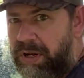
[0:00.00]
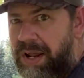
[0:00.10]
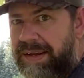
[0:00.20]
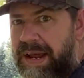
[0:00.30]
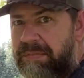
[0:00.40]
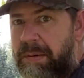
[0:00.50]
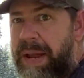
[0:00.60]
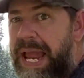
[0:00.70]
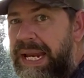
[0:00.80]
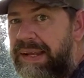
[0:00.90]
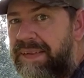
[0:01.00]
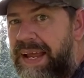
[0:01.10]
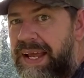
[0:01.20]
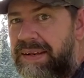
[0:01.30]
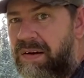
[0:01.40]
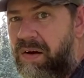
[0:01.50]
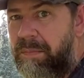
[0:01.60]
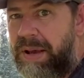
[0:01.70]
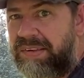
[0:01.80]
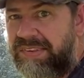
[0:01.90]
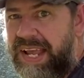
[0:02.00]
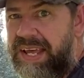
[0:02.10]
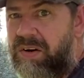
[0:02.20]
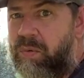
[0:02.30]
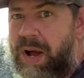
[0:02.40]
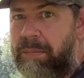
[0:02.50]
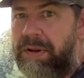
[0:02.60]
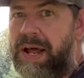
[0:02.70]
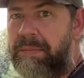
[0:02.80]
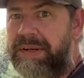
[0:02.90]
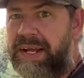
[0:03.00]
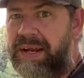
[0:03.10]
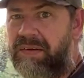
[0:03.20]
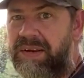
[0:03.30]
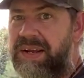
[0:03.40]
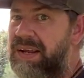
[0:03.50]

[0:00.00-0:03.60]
and a lot of times I'm hanging that on my saddle while I'm climbing down.